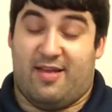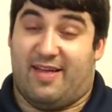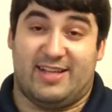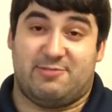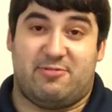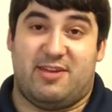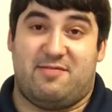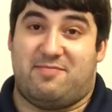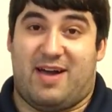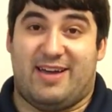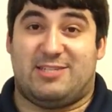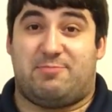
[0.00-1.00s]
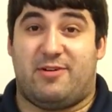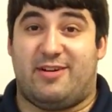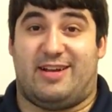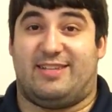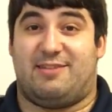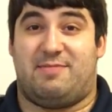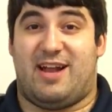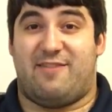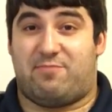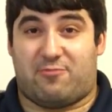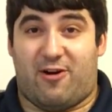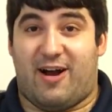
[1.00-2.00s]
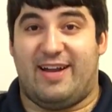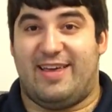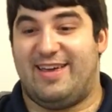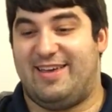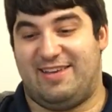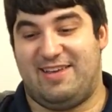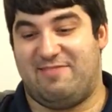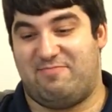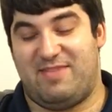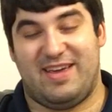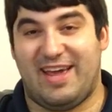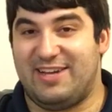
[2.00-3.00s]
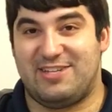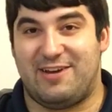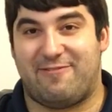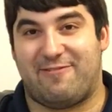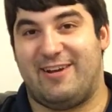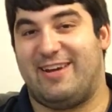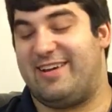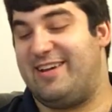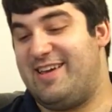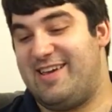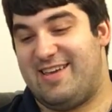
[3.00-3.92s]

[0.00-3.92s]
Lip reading: that's really my experience. I've brought big HF rig